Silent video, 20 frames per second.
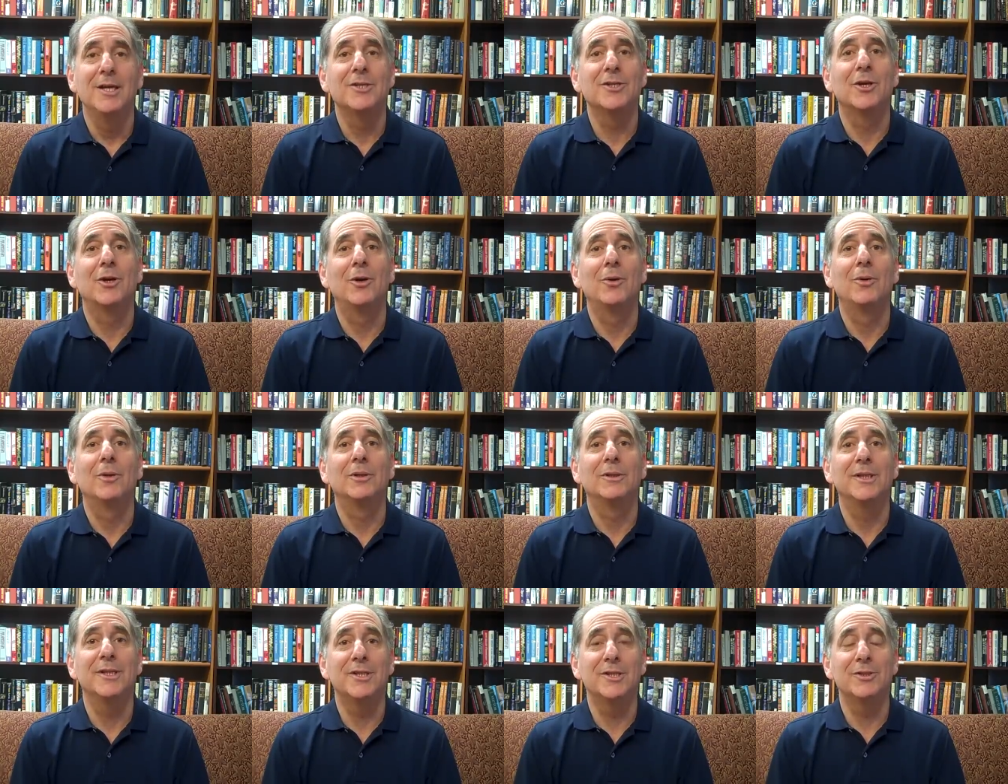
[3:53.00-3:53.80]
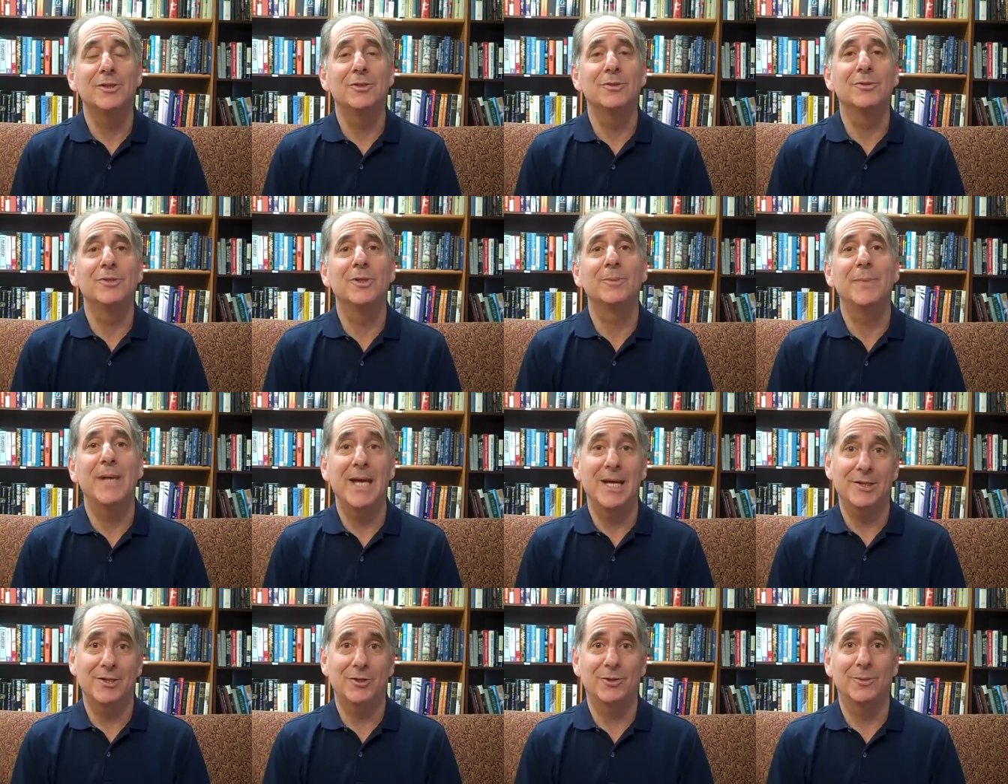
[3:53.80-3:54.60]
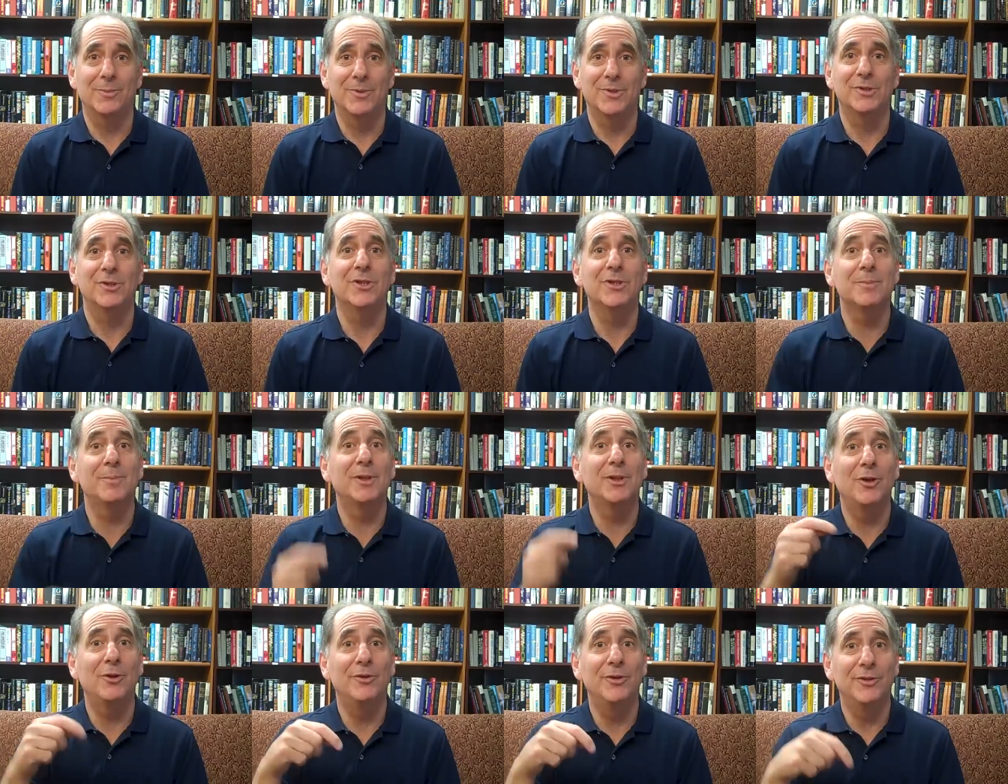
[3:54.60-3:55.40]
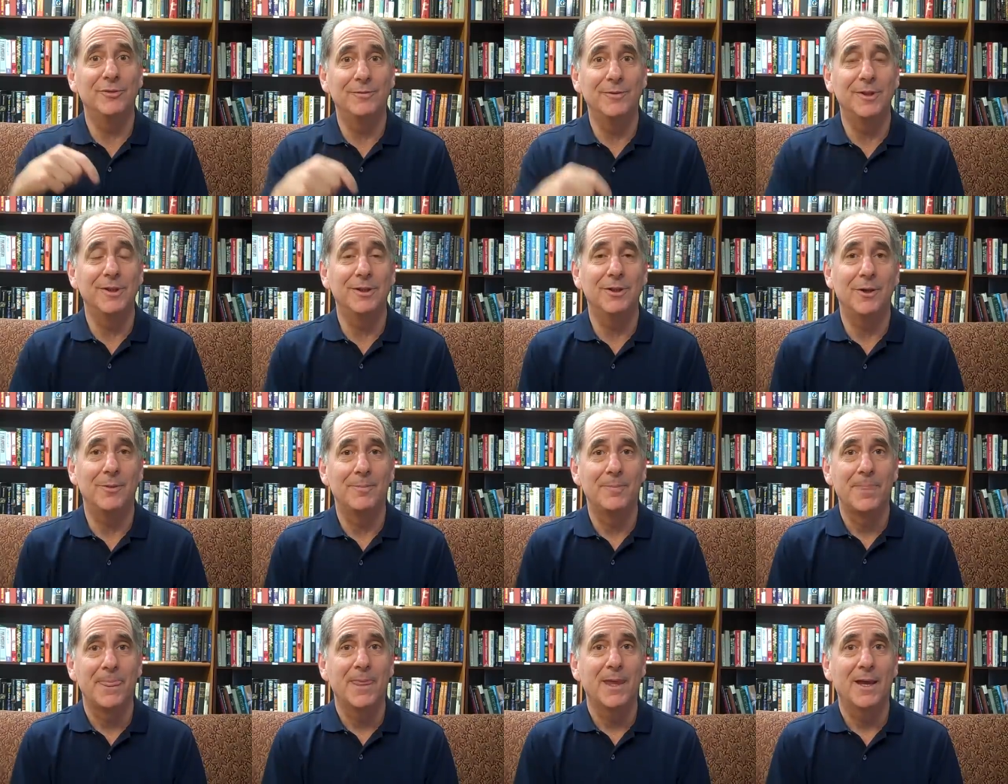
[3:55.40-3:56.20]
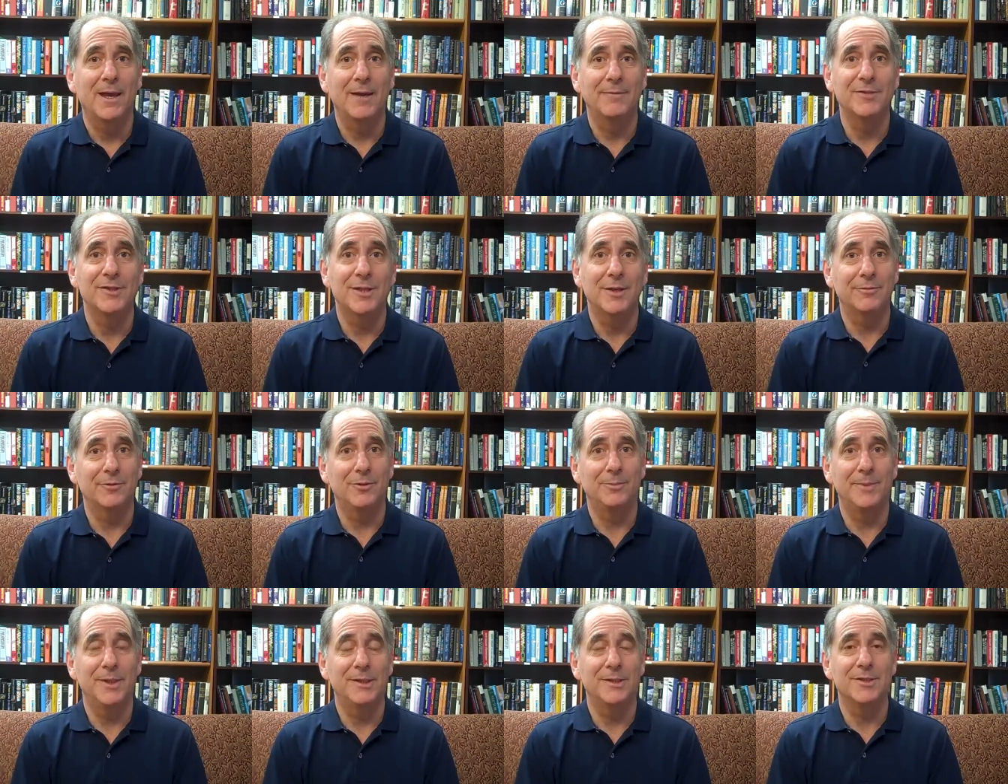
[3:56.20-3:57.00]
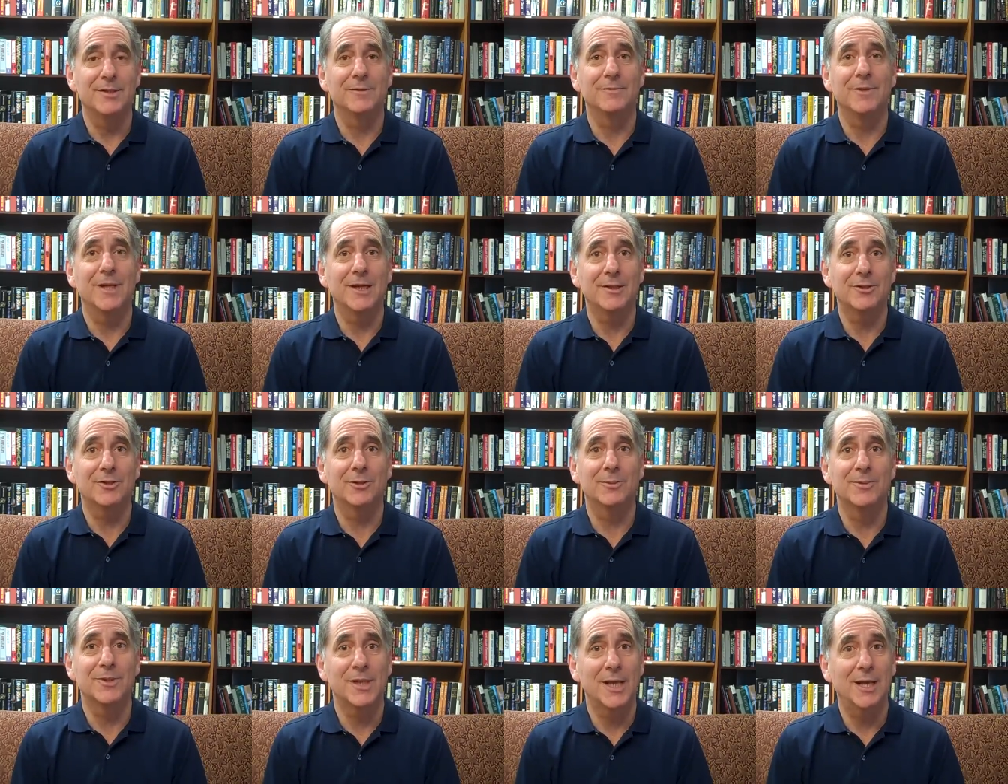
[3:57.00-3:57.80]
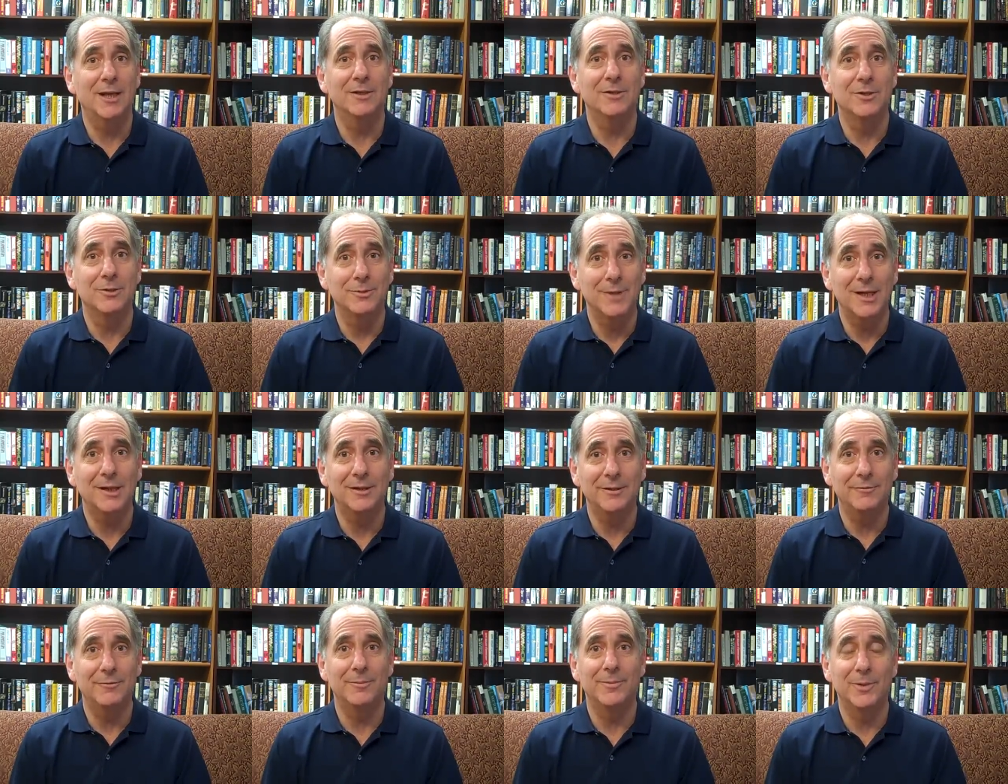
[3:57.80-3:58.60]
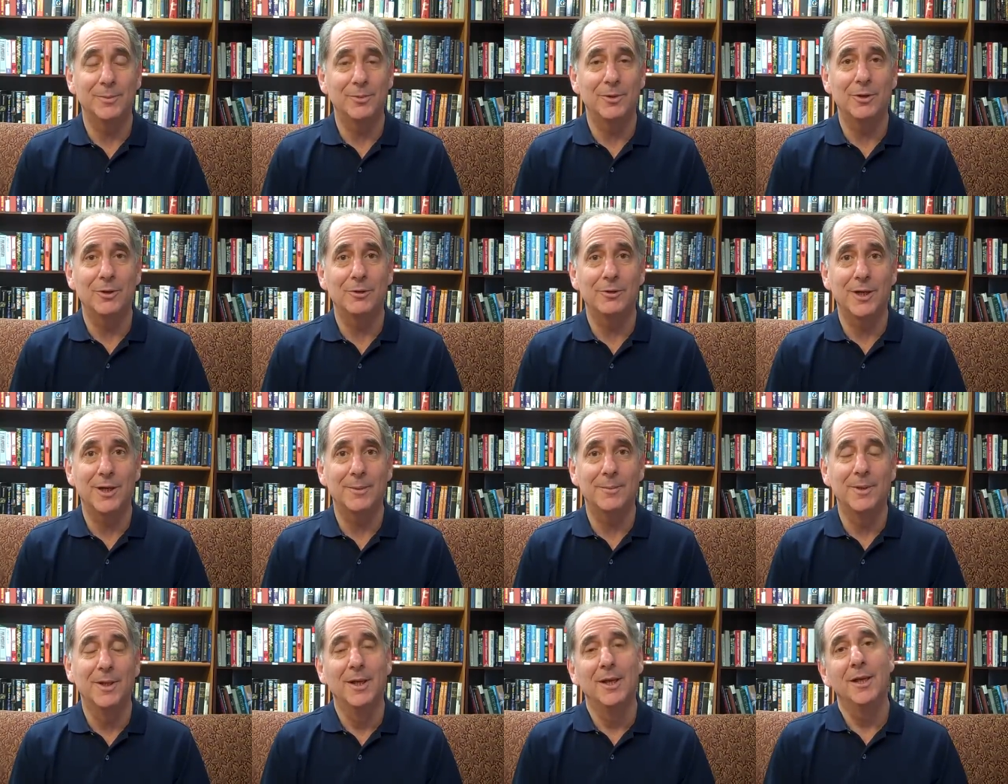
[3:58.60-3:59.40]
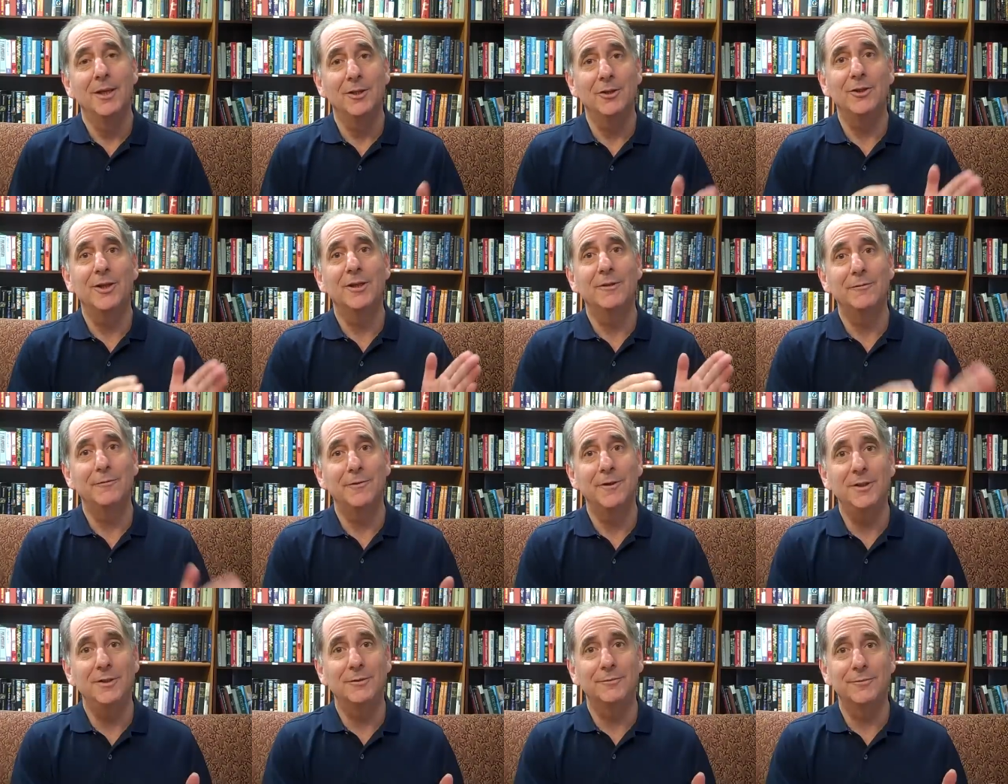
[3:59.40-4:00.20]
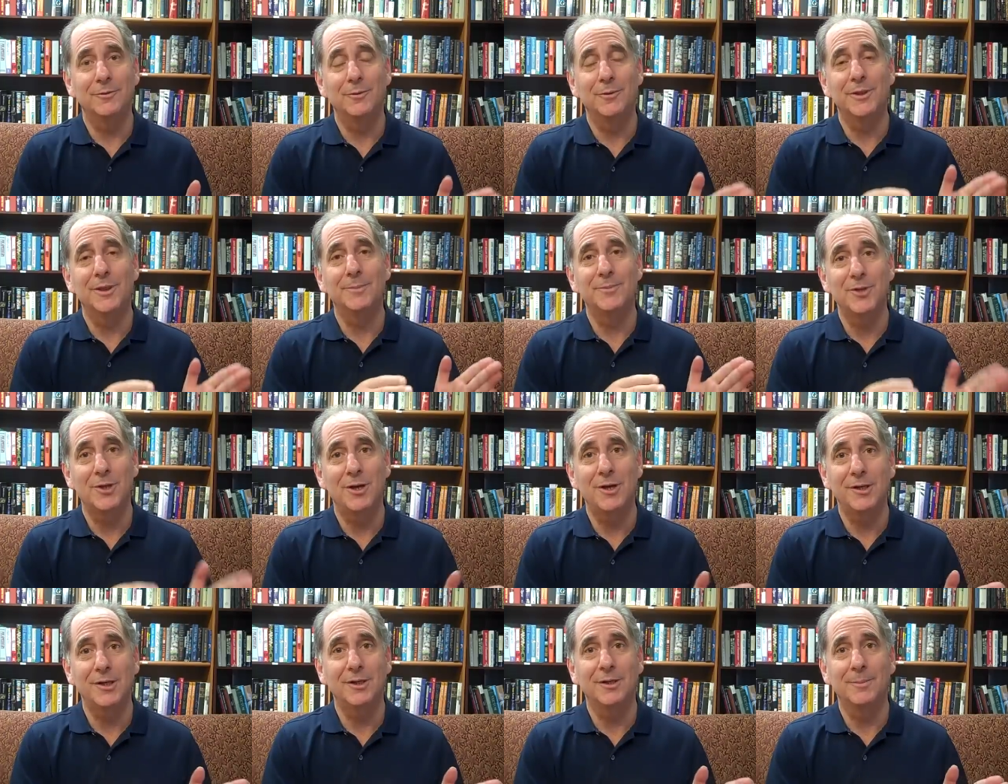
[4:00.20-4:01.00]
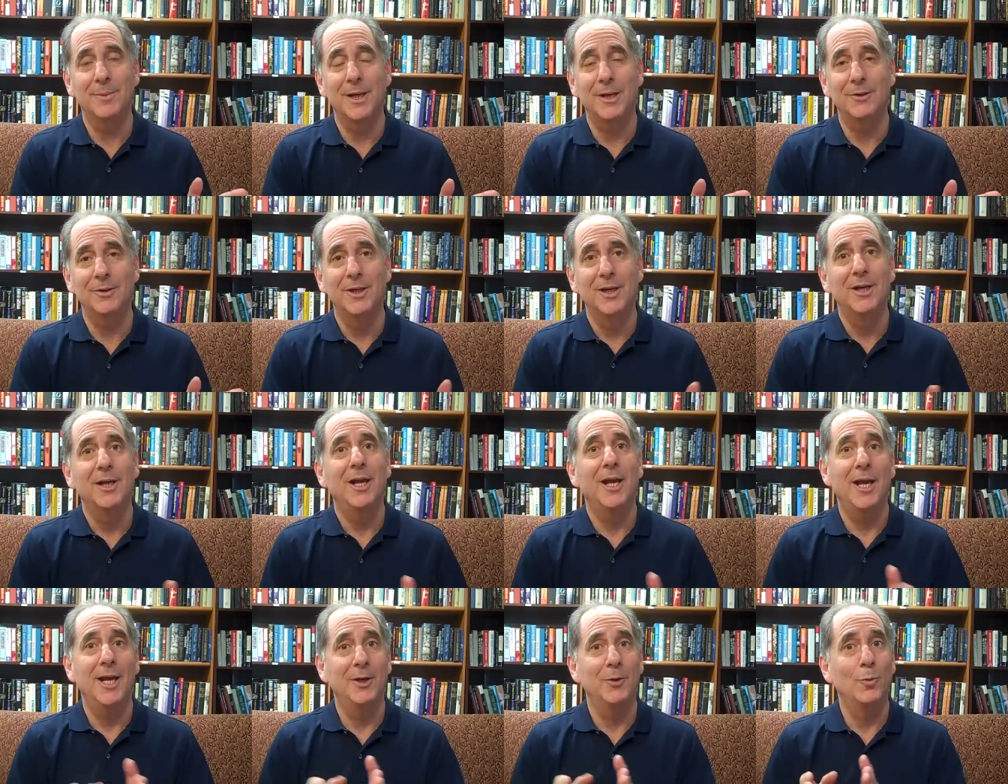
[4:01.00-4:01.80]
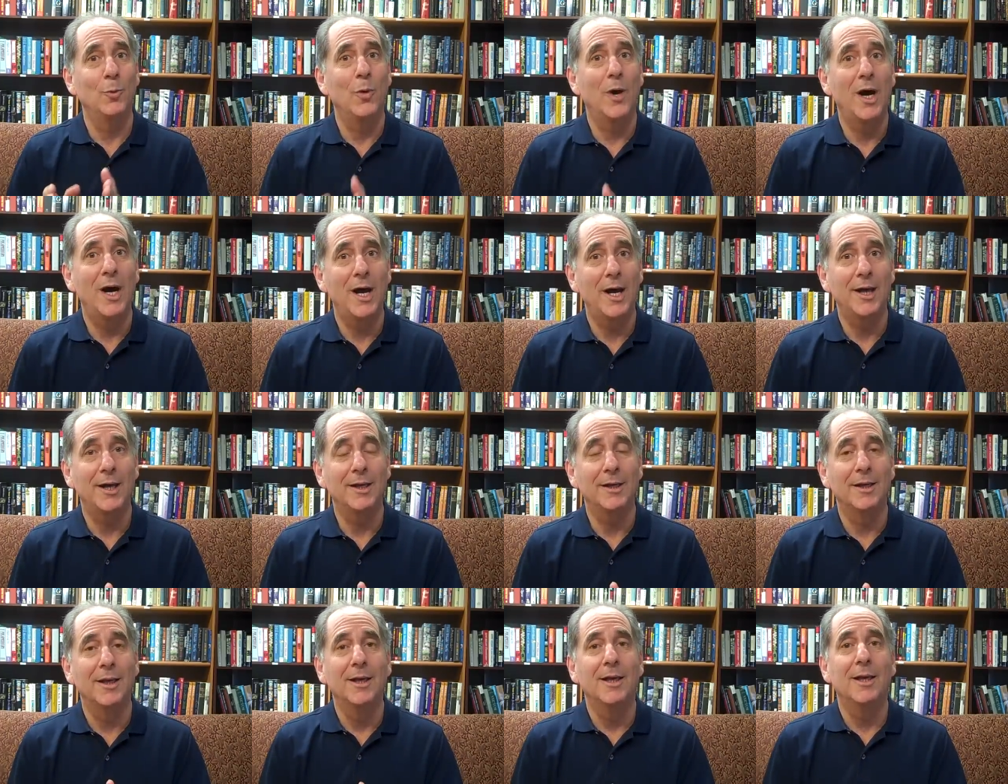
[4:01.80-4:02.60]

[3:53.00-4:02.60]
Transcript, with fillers: So listen to some excerpts just below this video. I have several minutes of excerpts taken directly from the program. You'll get a feel for what I'm talking about and why.